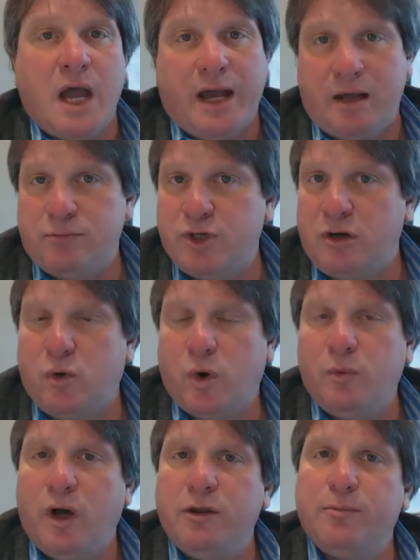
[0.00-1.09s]
Hi, I'm Chuck
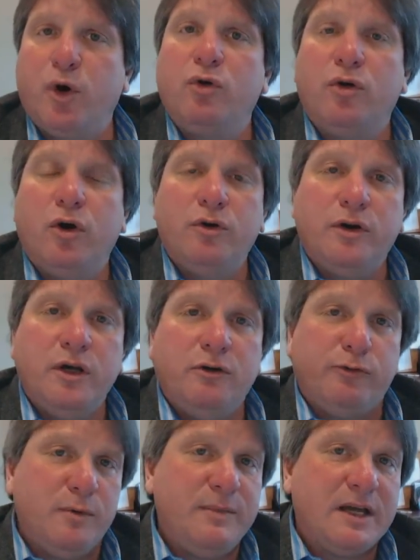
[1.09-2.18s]
Cornwell, the broker owner here
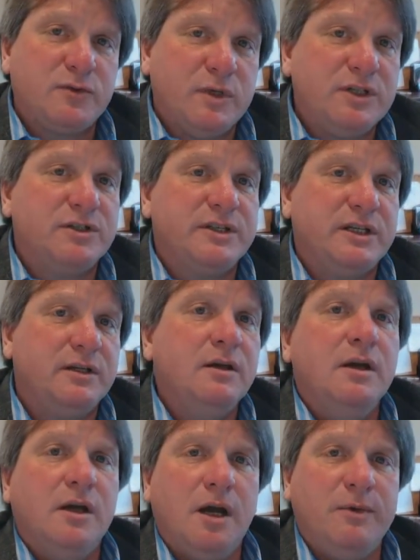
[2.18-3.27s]
of RE/MAX Regency,
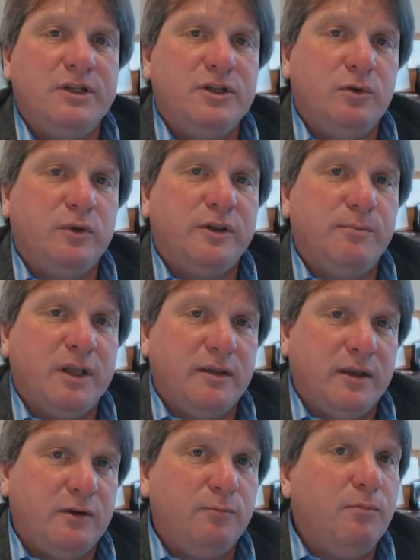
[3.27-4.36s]
coming to you with the
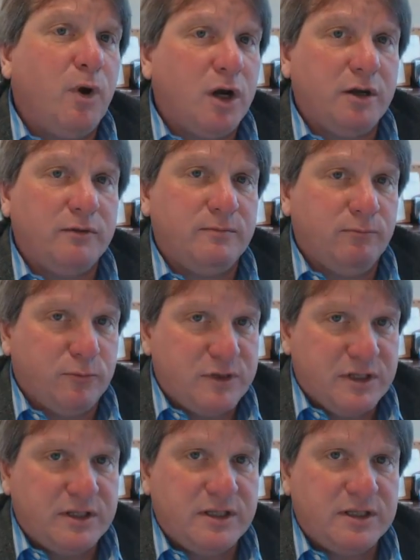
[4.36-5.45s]
monthly market
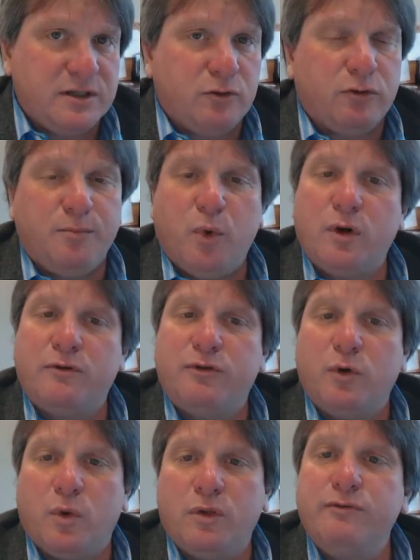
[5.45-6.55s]
statistical report for
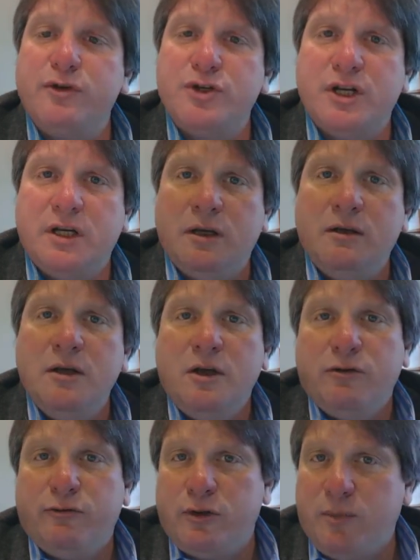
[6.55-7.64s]
Northern Virginia
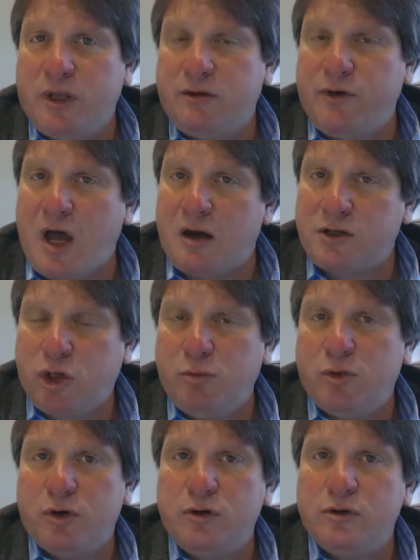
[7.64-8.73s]
for the month of
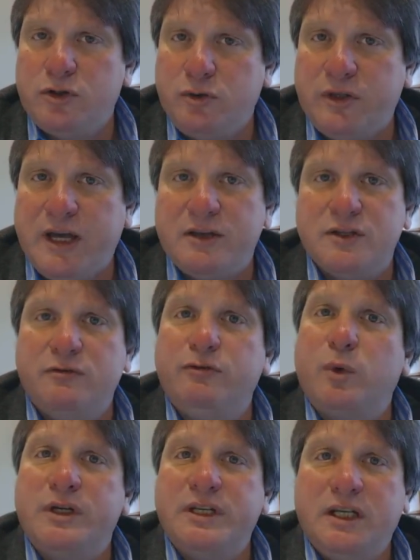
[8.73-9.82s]
October
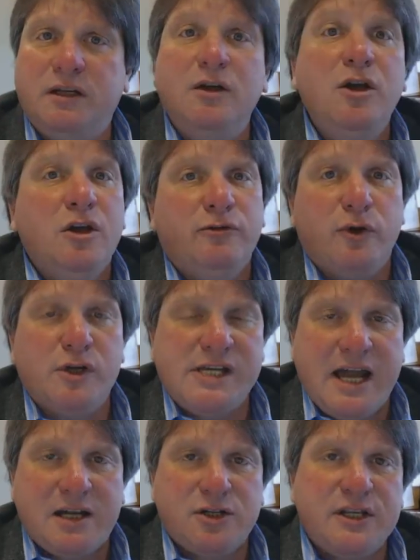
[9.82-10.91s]
2014 for
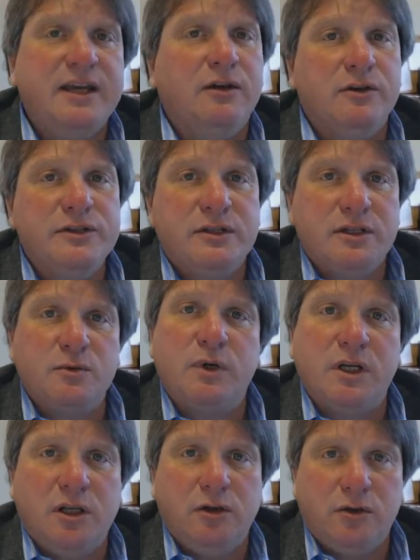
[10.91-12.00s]
attached sales. This would
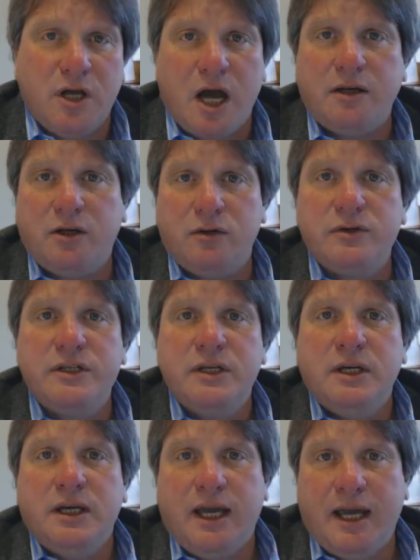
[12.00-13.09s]
include condos
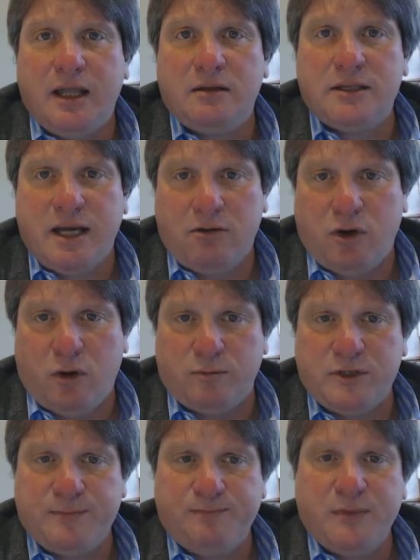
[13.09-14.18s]
and
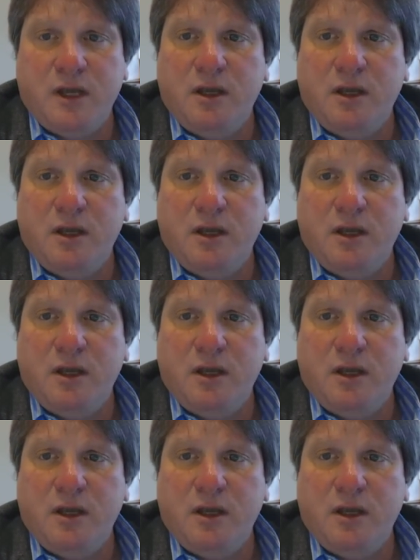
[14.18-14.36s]
townhomes.